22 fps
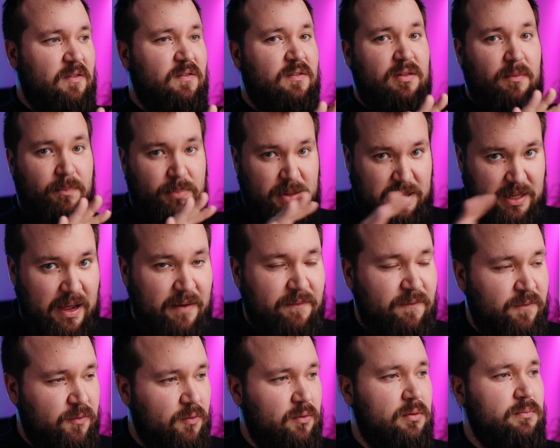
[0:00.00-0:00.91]
the
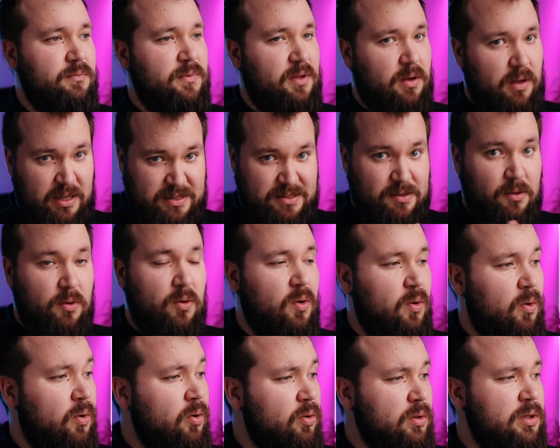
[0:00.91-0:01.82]
platform as a
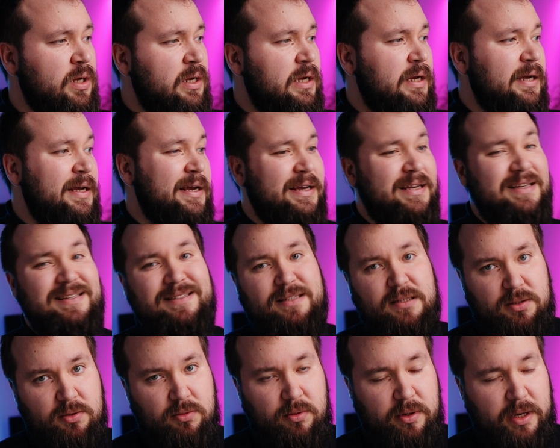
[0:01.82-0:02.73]
whole
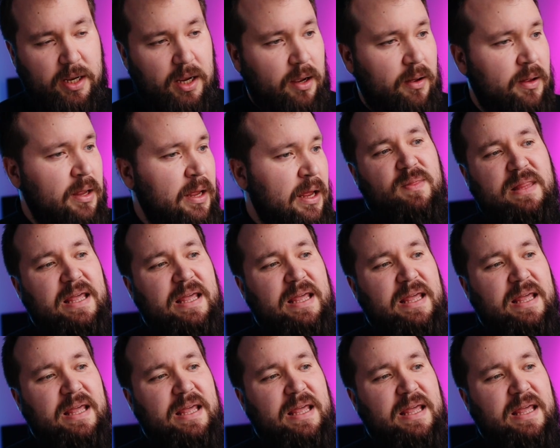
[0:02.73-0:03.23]
is annoying.